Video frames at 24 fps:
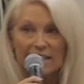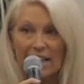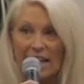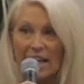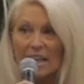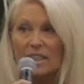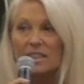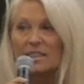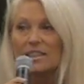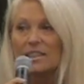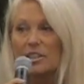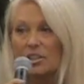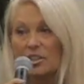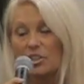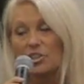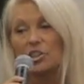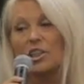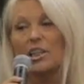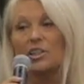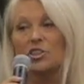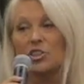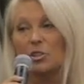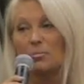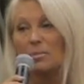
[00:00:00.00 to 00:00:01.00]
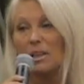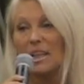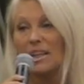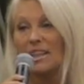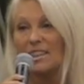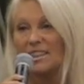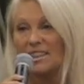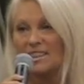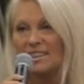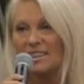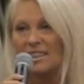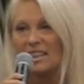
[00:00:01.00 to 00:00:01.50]
That is going to change the
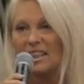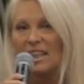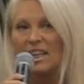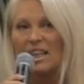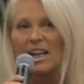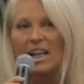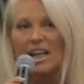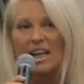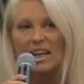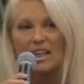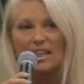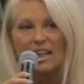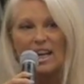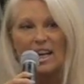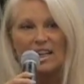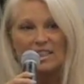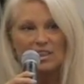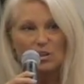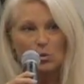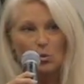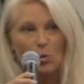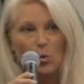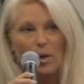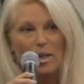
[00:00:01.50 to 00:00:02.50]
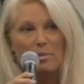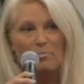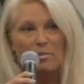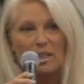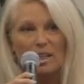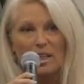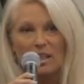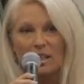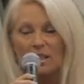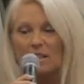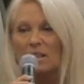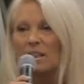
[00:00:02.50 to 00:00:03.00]
planet. And as
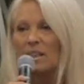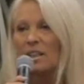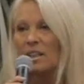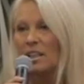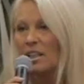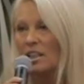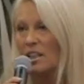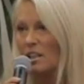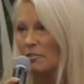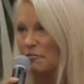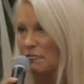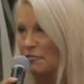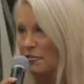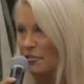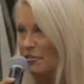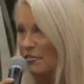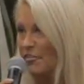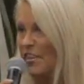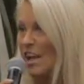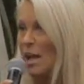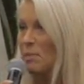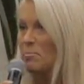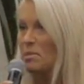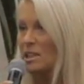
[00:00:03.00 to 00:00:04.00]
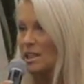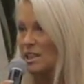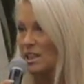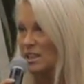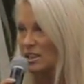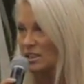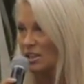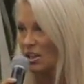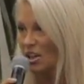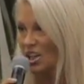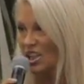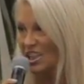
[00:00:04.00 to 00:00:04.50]
women, the
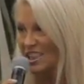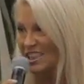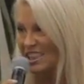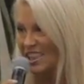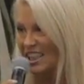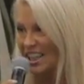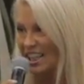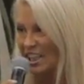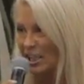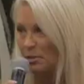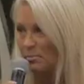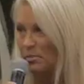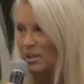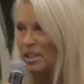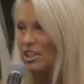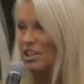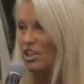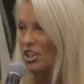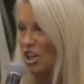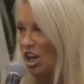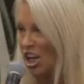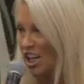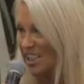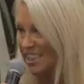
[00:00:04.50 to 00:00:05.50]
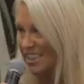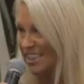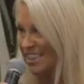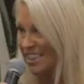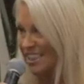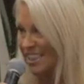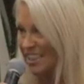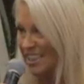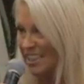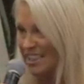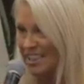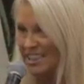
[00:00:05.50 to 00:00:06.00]
feminine archetype,
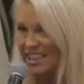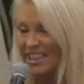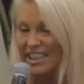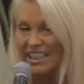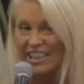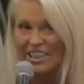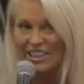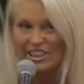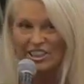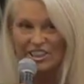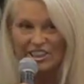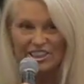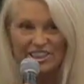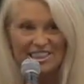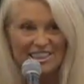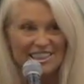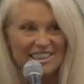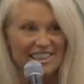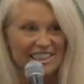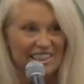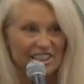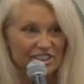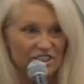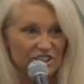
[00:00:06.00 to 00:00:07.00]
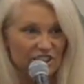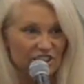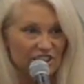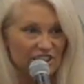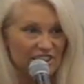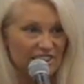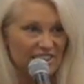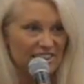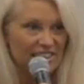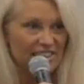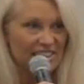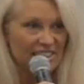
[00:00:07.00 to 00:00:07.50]
goddesses, healers,
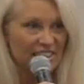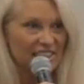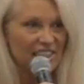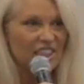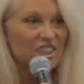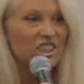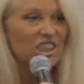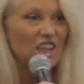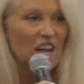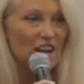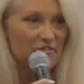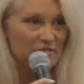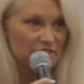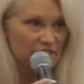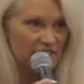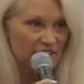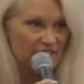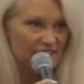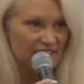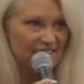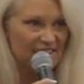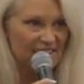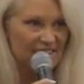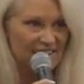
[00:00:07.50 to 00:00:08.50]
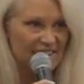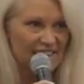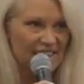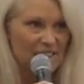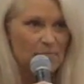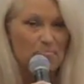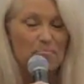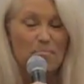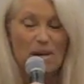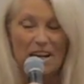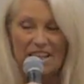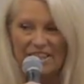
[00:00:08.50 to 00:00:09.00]
teachers, lovers,
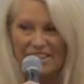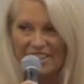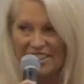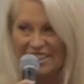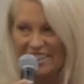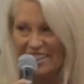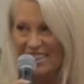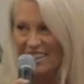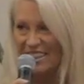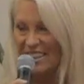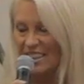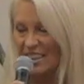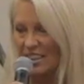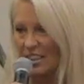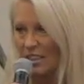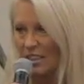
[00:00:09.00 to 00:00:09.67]
mothers,